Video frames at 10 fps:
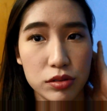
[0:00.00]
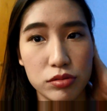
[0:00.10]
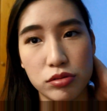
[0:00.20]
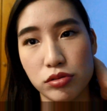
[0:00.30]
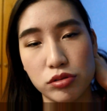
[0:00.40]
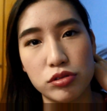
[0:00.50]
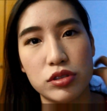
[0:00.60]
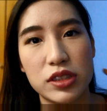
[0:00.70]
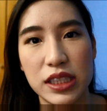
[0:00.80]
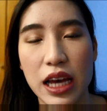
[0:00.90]
to
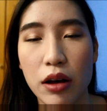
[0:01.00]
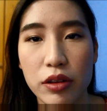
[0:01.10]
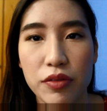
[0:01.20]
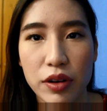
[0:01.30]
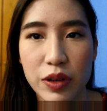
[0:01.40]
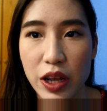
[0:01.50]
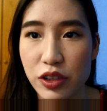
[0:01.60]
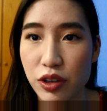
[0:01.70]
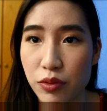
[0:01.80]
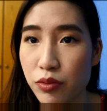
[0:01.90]
see how the
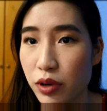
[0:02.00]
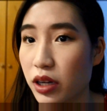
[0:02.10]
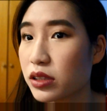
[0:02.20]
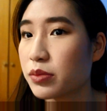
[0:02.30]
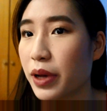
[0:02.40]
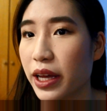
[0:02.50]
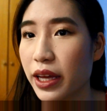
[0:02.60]
foundation works. But